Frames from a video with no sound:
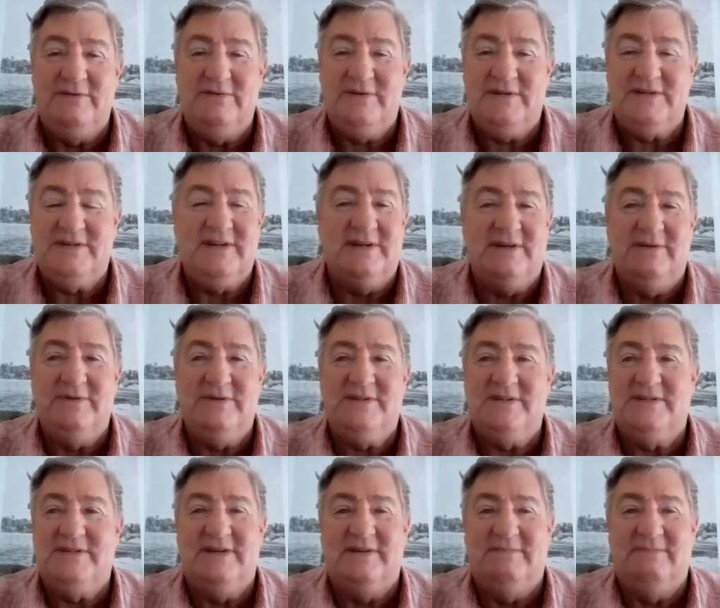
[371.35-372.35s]
It was
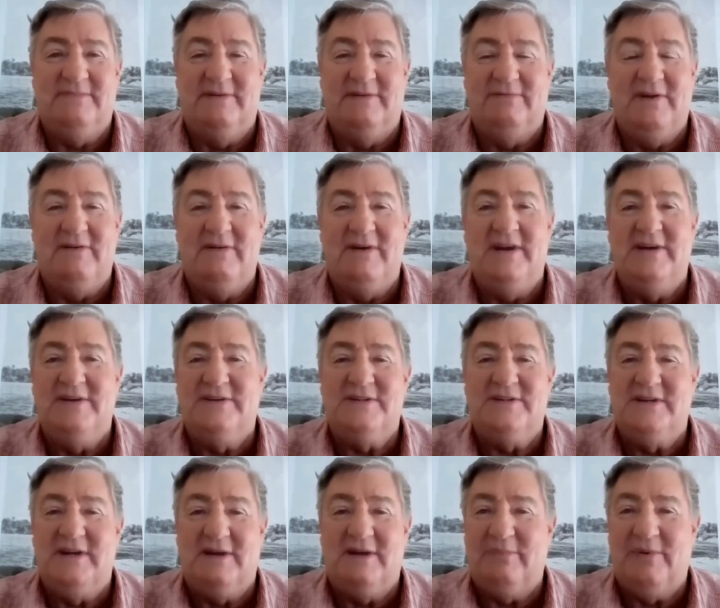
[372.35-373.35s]
just a very
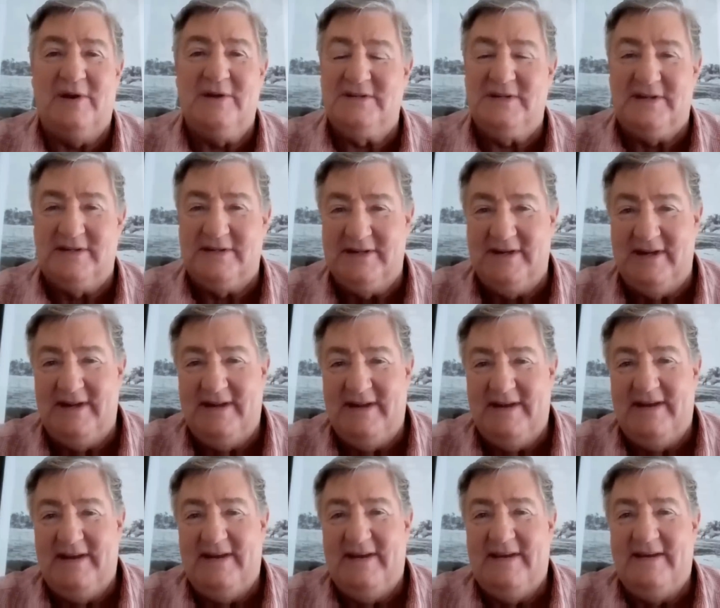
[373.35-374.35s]
interesting process
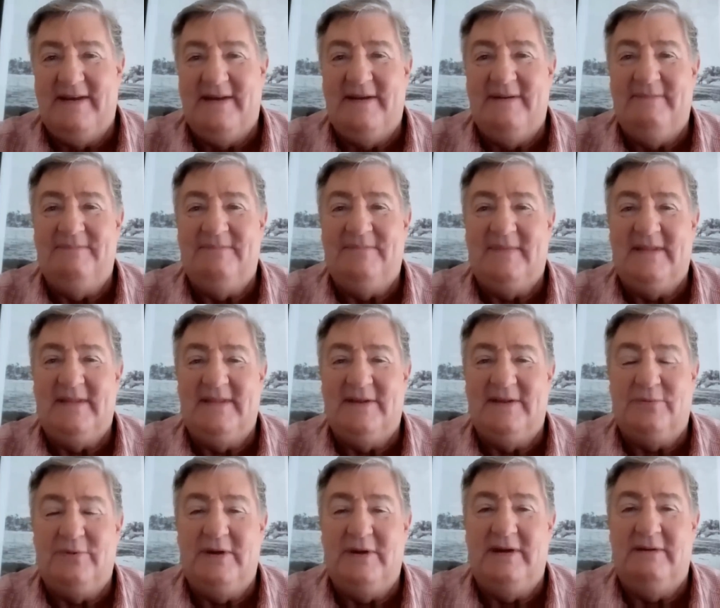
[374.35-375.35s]

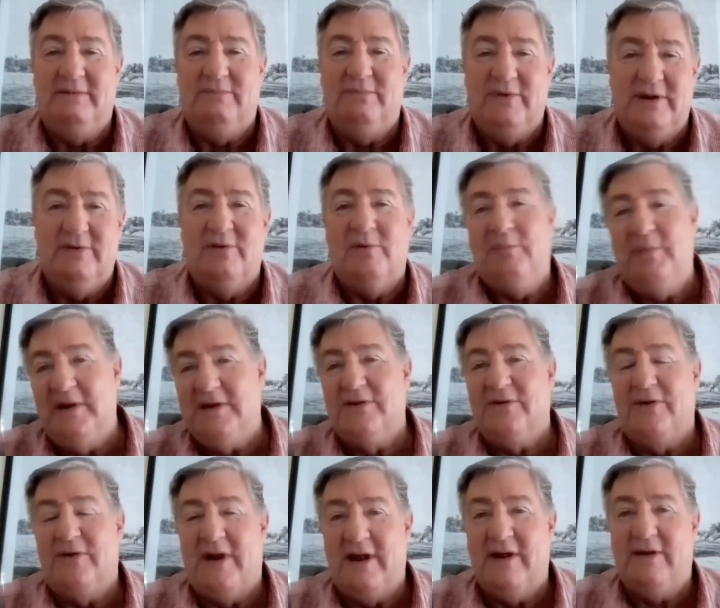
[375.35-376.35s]
that we
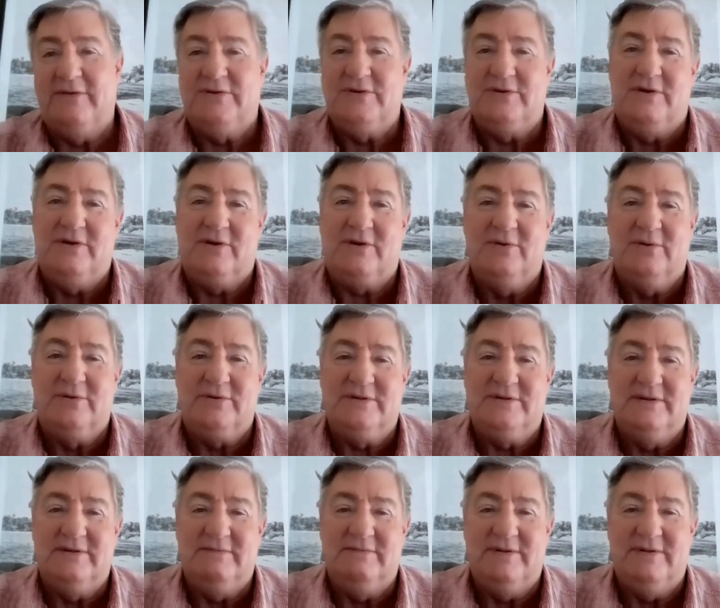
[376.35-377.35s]
repeated on our junior
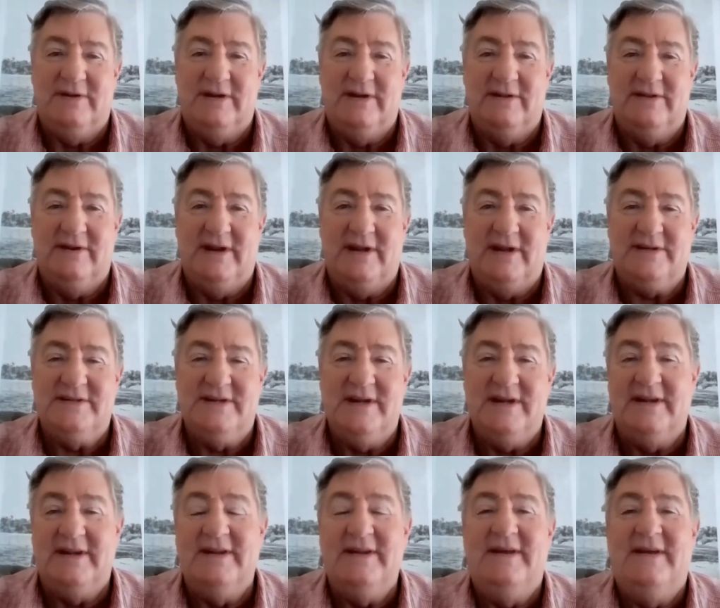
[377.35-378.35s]
course the next
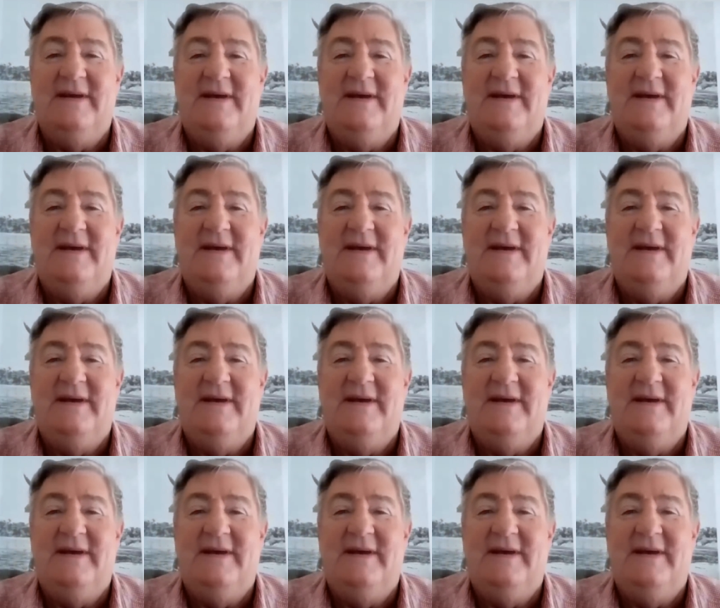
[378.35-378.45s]
year.